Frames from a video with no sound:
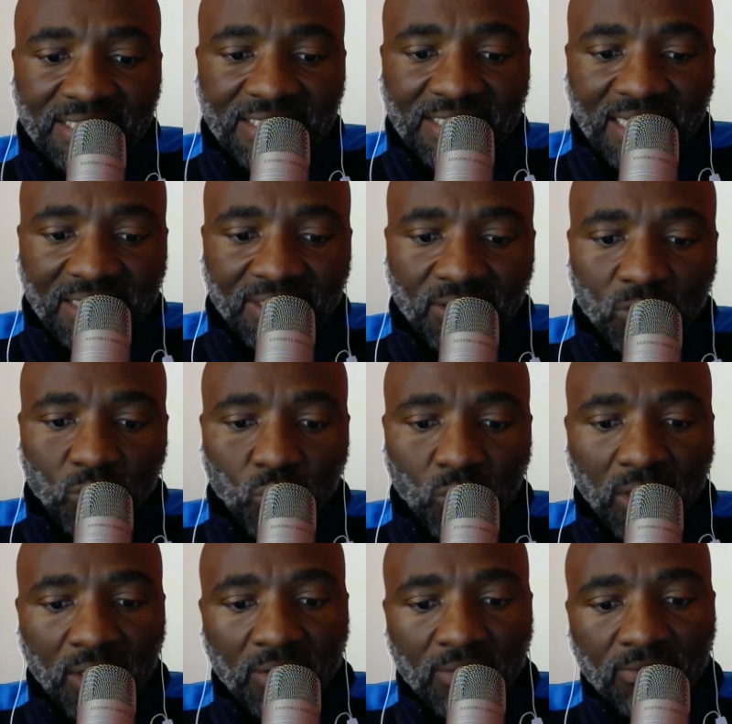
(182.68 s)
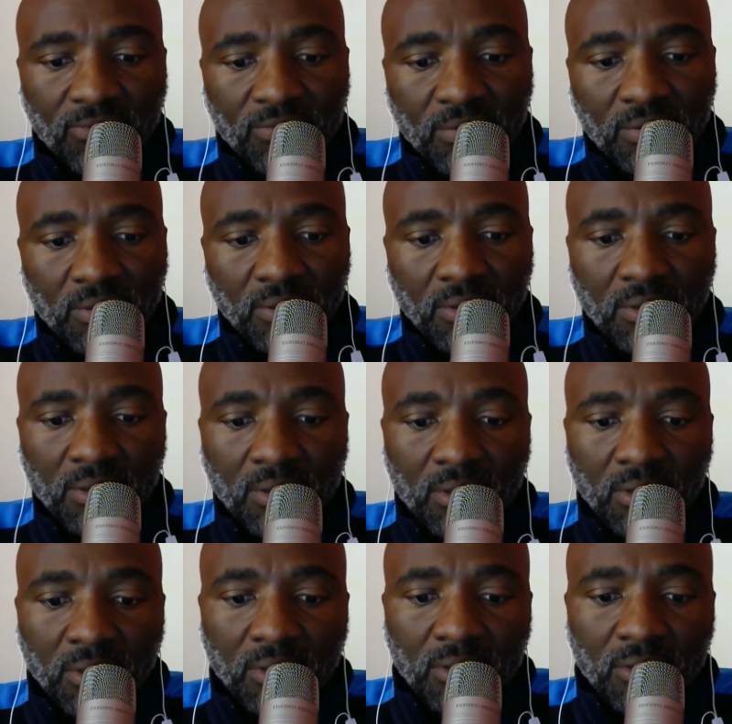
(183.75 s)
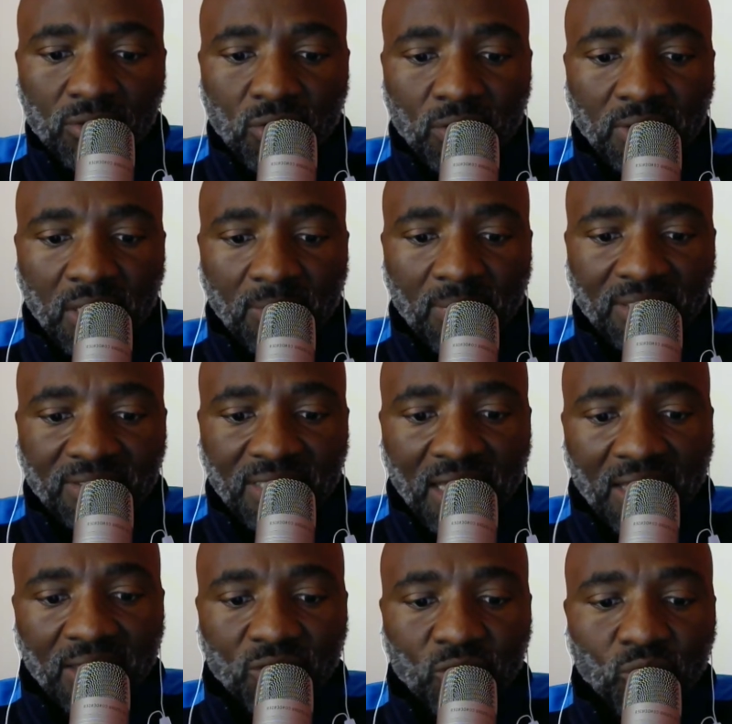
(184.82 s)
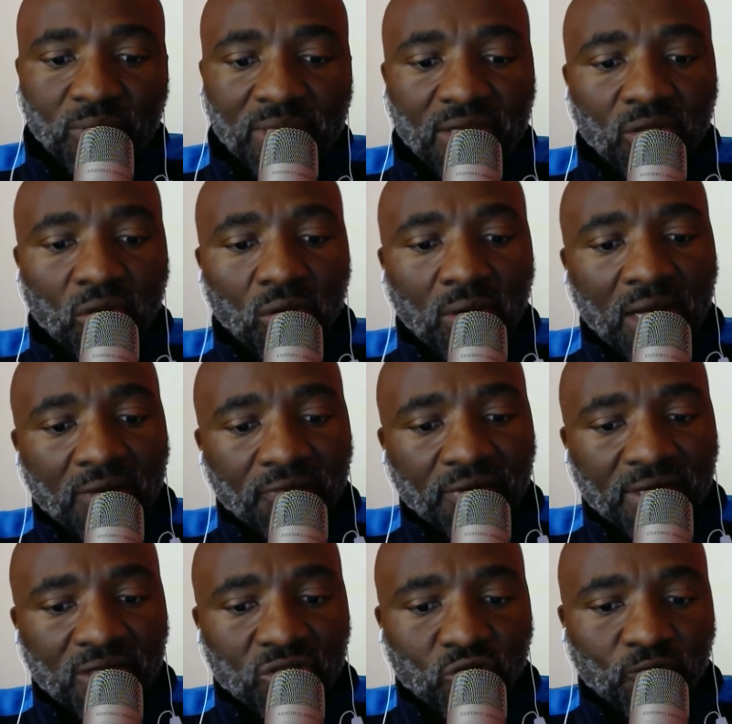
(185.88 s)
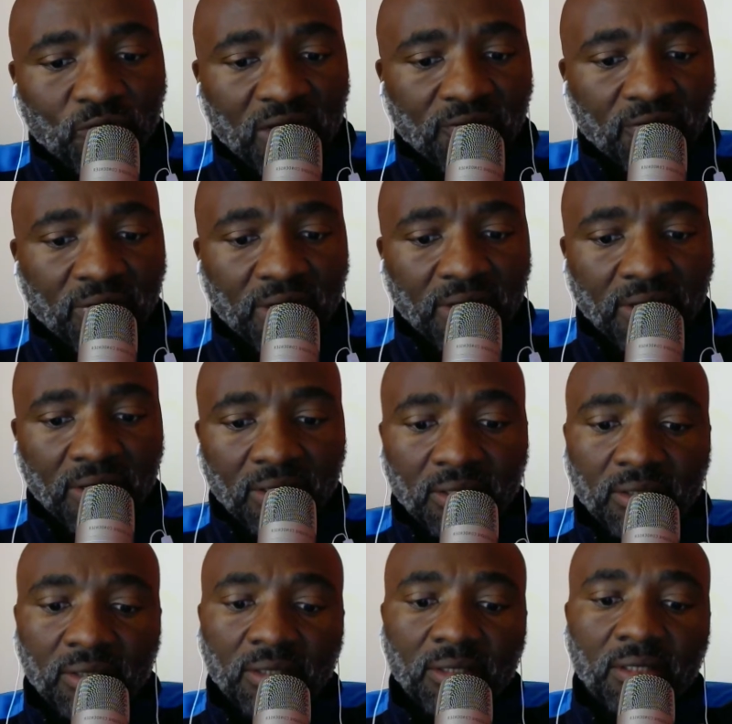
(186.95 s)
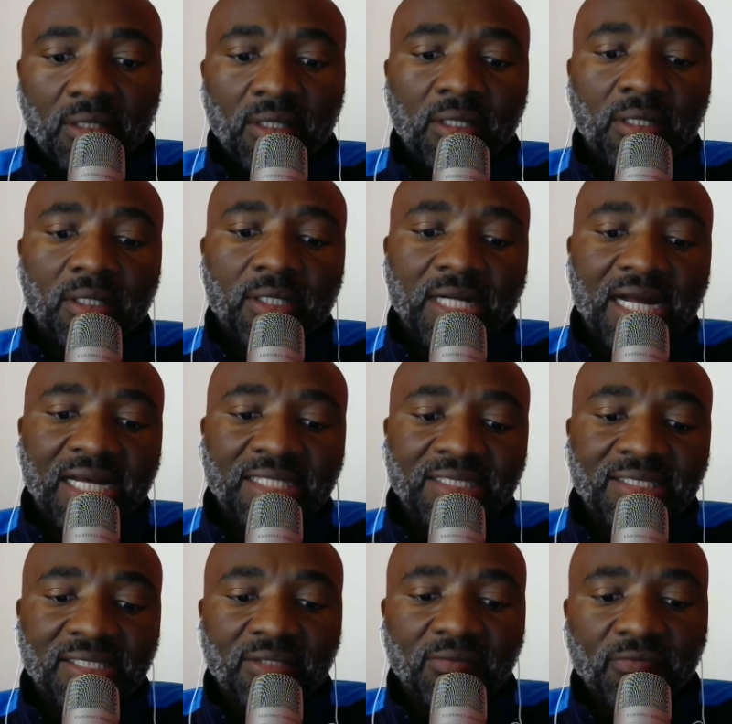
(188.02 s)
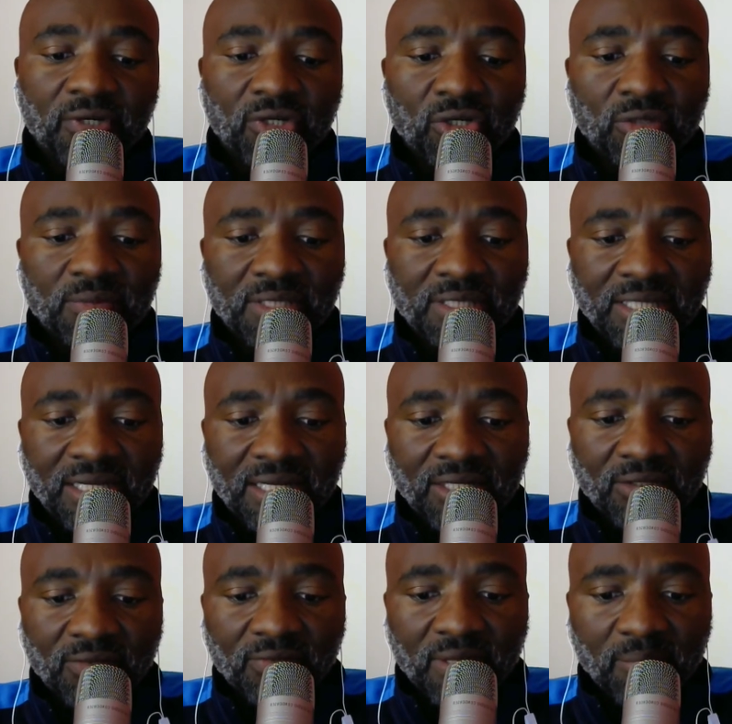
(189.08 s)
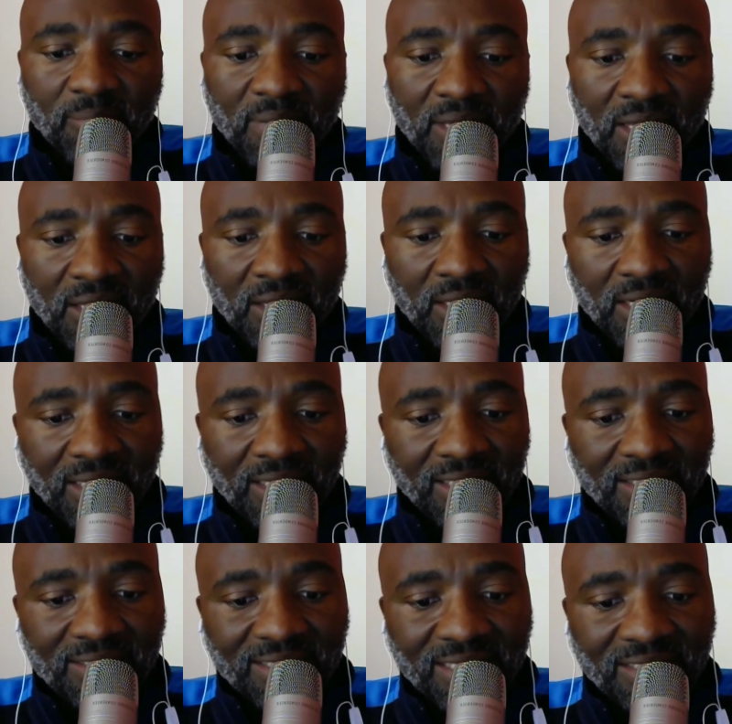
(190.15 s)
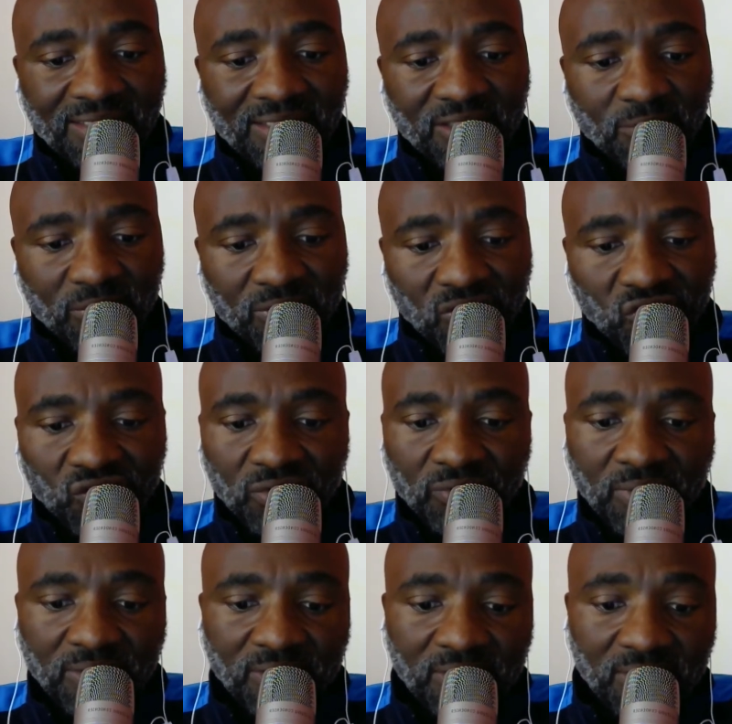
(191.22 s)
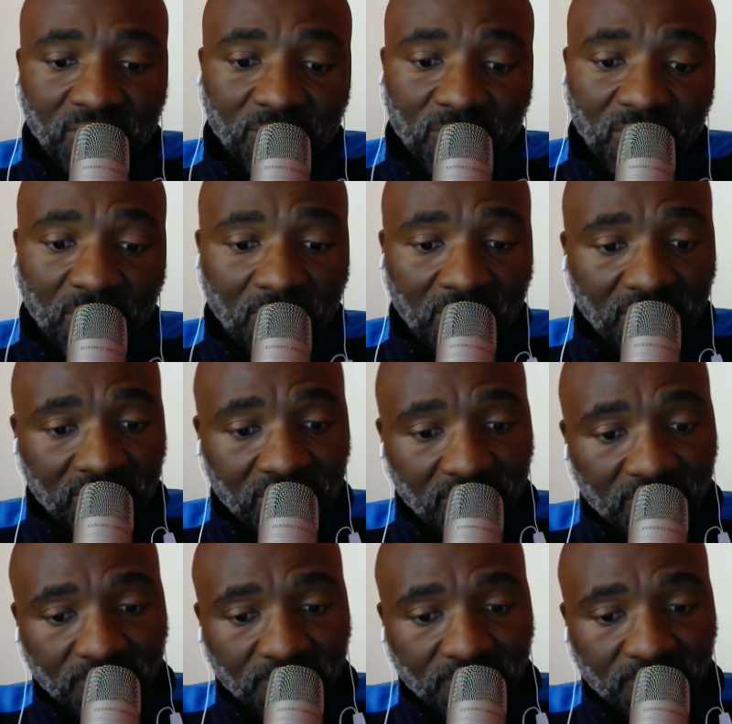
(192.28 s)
1912 sought, amongst other, to unite all Africans to fight for their rights and freedoms in the land of their birth and against land dispossession, racism, tribalism.